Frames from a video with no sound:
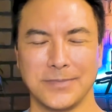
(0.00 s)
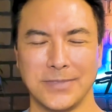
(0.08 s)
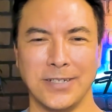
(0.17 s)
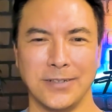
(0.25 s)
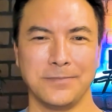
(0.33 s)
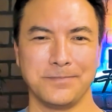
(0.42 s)

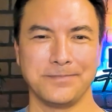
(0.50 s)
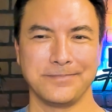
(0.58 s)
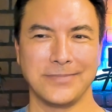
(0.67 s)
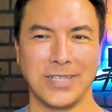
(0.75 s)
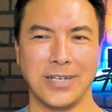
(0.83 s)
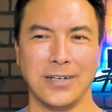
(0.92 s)
Yeah.
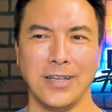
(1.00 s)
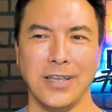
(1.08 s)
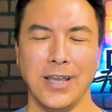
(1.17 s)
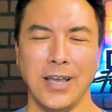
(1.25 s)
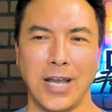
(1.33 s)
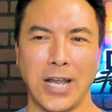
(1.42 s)
Yeah.
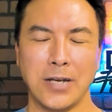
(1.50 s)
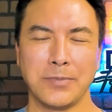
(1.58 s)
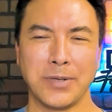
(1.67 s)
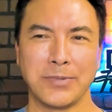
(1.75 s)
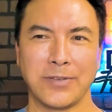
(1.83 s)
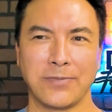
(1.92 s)
I
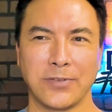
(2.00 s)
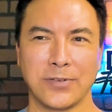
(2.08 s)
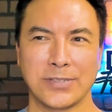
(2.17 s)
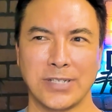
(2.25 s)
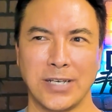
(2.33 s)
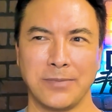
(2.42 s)
remember the
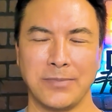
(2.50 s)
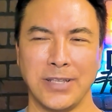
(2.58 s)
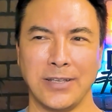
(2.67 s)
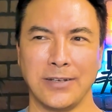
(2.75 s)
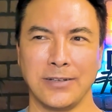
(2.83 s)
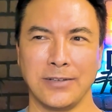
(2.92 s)
first time
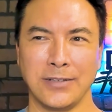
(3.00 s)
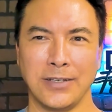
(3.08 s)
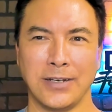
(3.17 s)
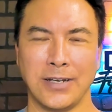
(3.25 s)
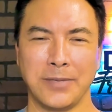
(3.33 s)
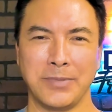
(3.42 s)
that Leah
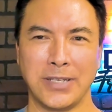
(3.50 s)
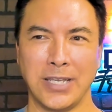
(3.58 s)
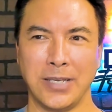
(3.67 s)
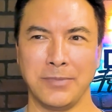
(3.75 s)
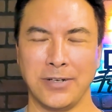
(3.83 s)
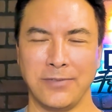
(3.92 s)
and I
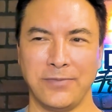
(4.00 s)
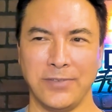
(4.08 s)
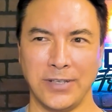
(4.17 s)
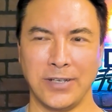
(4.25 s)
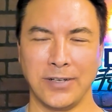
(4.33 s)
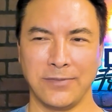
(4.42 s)
became an
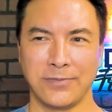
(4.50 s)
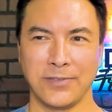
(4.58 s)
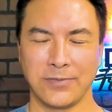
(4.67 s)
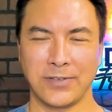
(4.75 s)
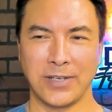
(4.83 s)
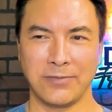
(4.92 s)
affiliate of
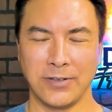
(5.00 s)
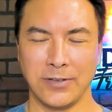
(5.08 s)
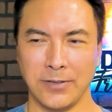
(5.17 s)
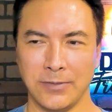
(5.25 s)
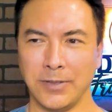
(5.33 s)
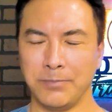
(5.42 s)
kind
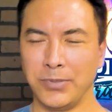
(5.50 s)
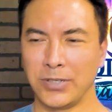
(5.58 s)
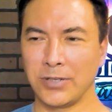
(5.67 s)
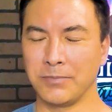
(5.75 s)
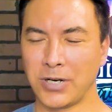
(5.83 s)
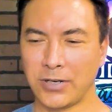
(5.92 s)
of a
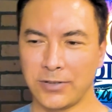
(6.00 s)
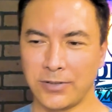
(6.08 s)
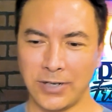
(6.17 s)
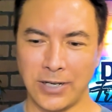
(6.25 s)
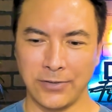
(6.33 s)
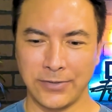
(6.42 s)
bigger
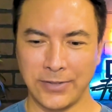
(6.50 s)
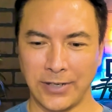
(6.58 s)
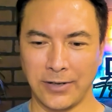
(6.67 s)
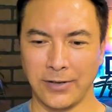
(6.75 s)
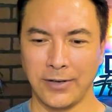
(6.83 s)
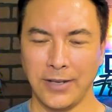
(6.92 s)
marketer out
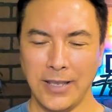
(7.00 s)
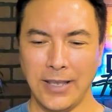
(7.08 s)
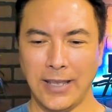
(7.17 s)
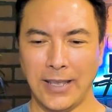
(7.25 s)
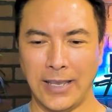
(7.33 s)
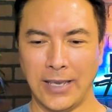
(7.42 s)
there.
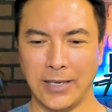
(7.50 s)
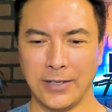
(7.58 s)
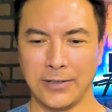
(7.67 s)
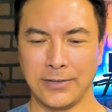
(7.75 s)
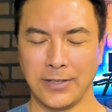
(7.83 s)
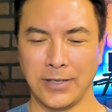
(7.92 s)

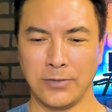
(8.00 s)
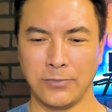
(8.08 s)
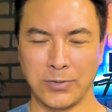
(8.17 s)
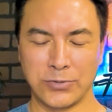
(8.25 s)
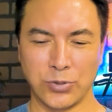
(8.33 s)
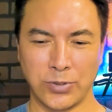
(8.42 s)
And
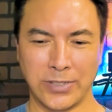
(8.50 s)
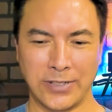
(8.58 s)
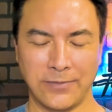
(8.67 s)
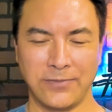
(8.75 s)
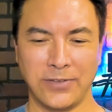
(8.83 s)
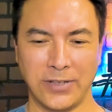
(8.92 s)
we were joining an
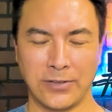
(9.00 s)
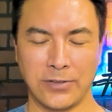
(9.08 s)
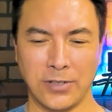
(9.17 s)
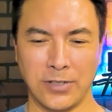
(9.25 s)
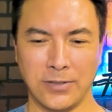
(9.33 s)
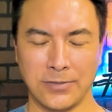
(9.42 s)
affiliate
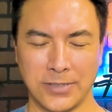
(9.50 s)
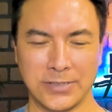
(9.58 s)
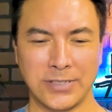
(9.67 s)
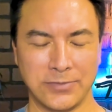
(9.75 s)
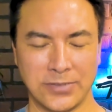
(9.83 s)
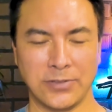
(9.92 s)
call because
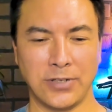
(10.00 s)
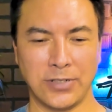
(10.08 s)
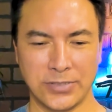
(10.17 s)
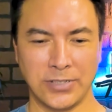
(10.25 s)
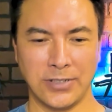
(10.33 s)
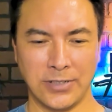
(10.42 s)
he was
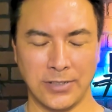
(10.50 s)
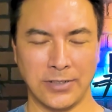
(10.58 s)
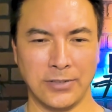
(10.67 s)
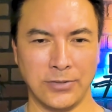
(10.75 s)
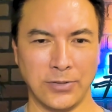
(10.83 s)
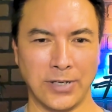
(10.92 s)
launching
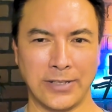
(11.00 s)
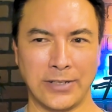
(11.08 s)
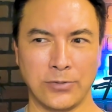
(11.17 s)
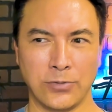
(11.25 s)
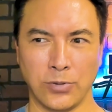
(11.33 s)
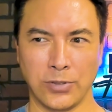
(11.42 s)
a new online
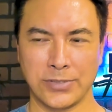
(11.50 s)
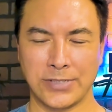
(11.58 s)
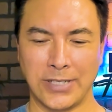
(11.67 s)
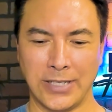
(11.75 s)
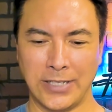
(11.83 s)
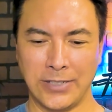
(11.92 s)
course.
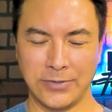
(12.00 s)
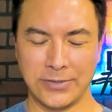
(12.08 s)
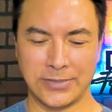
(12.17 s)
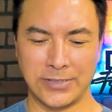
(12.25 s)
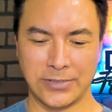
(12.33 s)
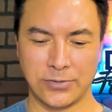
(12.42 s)
And he
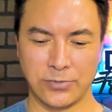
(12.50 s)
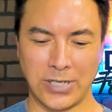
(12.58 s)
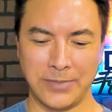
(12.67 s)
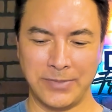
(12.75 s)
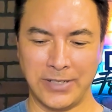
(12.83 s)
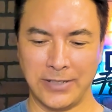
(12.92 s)
was
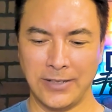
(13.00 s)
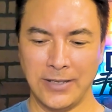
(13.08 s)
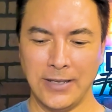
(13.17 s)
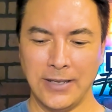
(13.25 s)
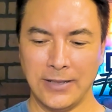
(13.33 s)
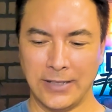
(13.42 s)
describing
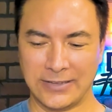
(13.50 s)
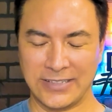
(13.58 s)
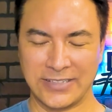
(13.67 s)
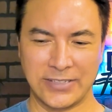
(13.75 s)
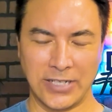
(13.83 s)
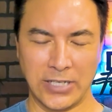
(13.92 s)
like the
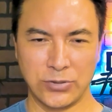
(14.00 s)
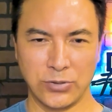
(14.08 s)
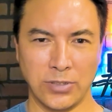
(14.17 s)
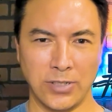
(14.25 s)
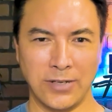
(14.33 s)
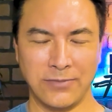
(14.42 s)

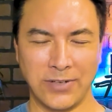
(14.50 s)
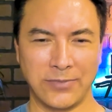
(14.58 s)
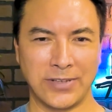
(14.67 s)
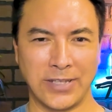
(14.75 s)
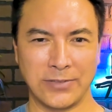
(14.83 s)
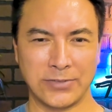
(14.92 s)
schedule of
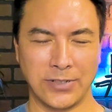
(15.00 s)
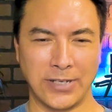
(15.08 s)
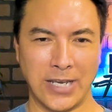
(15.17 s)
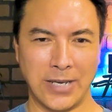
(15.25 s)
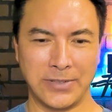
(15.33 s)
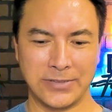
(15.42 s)
everything that was going to
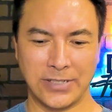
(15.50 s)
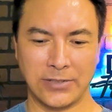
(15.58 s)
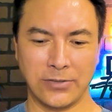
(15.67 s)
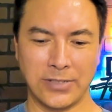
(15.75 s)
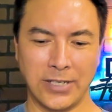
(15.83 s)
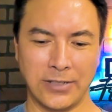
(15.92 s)
happen. It's like,
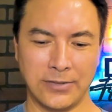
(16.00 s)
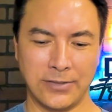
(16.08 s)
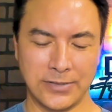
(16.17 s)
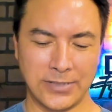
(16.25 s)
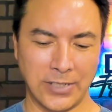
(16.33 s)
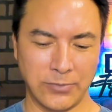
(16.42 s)
okay,
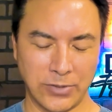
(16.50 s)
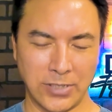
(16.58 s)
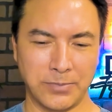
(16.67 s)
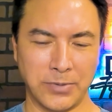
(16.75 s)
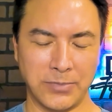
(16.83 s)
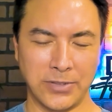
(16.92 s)
this day we're going
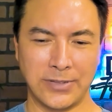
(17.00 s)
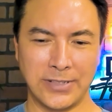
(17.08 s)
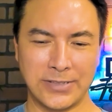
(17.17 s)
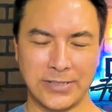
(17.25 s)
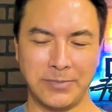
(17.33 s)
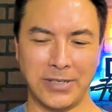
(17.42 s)
to promote
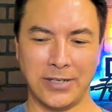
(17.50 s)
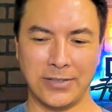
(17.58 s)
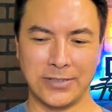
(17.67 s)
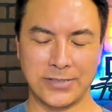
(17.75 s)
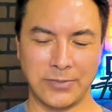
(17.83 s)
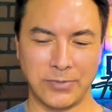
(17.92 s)
this email.
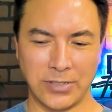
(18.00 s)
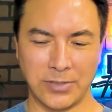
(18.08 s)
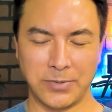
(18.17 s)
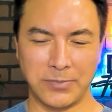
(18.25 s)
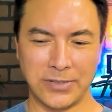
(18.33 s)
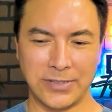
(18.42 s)
This day we're going to
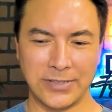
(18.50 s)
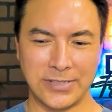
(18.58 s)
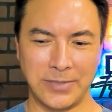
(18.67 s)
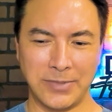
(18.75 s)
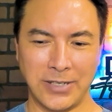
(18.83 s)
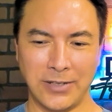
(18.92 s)
promote this
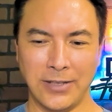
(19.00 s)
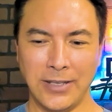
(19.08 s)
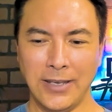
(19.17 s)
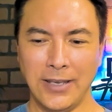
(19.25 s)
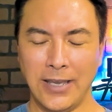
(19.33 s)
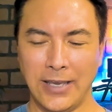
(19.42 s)
email.
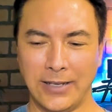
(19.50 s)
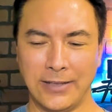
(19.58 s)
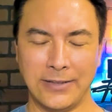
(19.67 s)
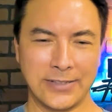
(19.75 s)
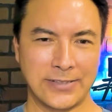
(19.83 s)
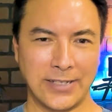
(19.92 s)
And
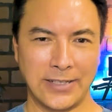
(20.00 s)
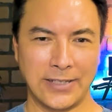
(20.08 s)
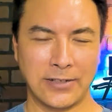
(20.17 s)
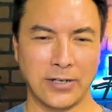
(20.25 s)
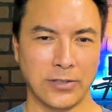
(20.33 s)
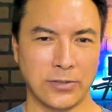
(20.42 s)
then this day the
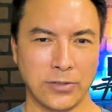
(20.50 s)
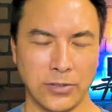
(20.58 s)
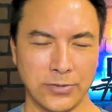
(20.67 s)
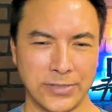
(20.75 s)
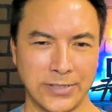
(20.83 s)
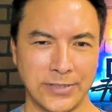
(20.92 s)
cart
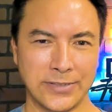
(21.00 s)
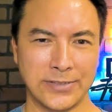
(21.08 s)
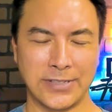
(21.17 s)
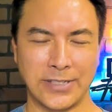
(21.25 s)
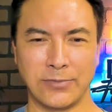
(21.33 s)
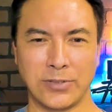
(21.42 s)

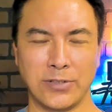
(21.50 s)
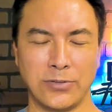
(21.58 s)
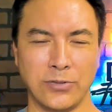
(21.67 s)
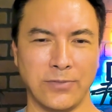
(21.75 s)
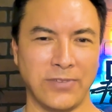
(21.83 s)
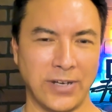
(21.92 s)
closes and we're going
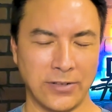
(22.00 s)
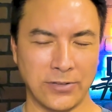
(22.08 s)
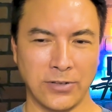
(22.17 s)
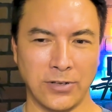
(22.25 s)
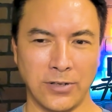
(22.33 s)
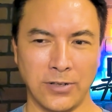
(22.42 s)
to do a final
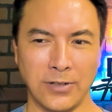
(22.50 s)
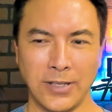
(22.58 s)
call.